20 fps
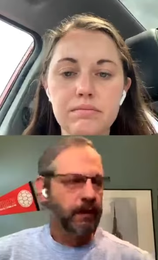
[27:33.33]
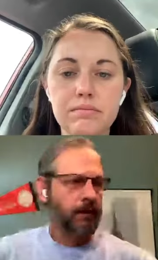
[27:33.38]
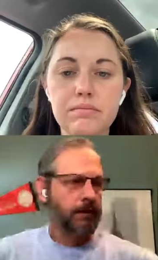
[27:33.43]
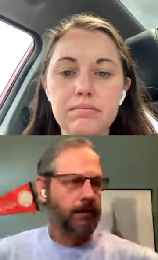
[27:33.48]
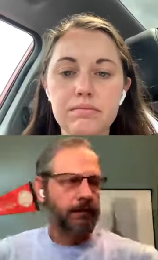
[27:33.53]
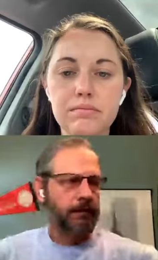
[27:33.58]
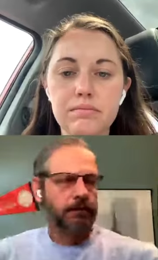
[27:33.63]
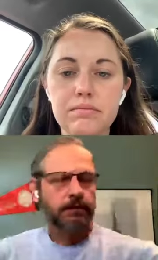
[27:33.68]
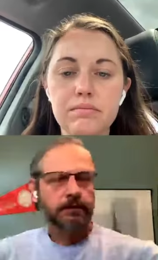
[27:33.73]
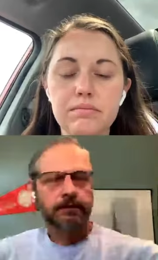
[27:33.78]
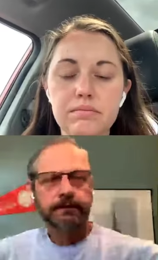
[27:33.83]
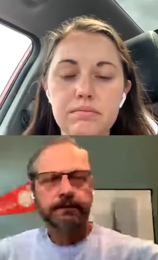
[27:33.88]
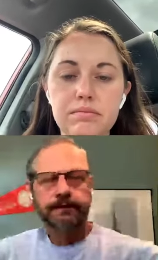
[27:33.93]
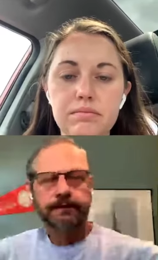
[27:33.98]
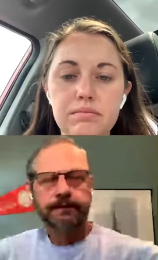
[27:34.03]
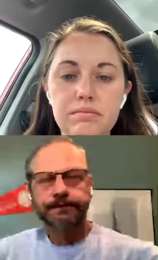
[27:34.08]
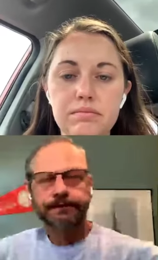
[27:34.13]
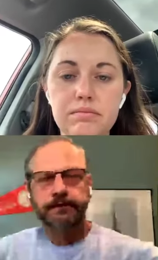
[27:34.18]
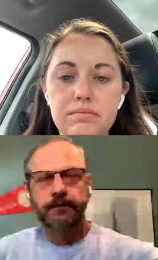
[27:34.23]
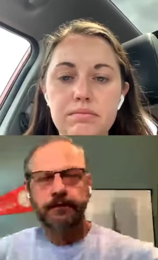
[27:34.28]

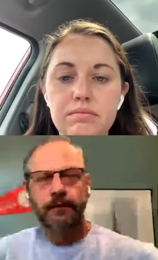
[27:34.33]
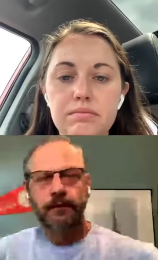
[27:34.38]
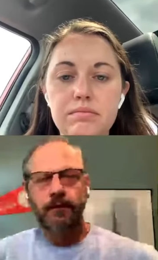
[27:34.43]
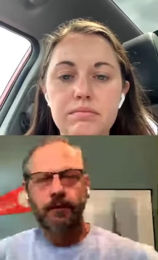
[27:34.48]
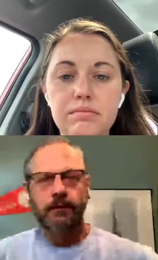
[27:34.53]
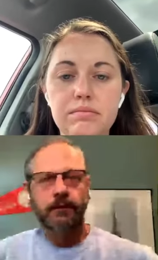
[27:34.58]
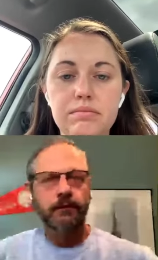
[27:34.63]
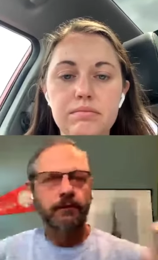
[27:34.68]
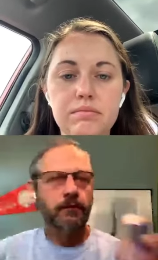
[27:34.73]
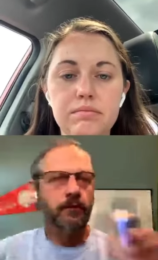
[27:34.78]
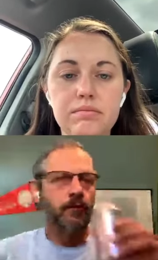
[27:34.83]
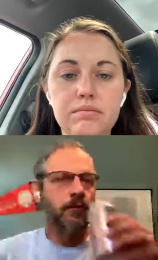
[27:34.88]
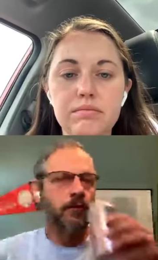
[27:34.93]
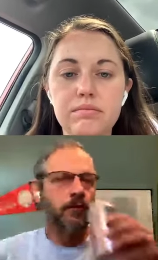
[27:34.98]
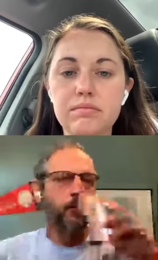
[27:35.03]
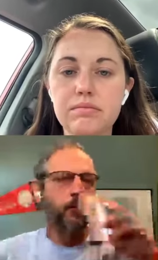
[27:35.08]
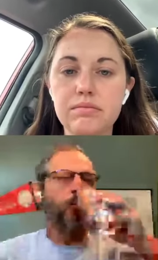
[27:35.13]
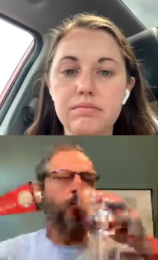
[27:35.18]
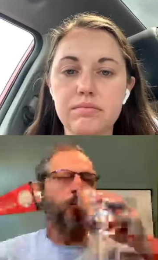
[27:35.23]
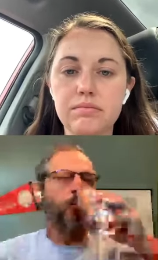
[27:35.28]

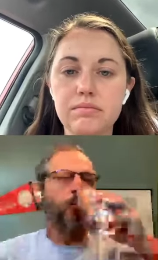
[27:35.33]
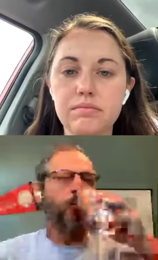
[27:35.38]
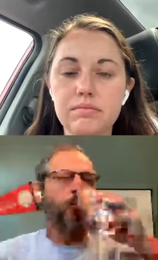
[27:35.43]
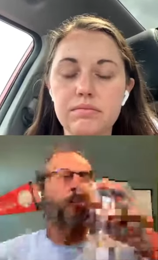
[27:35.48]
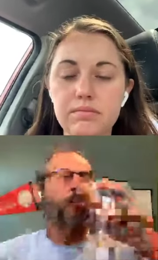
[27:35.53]
Nothing is said.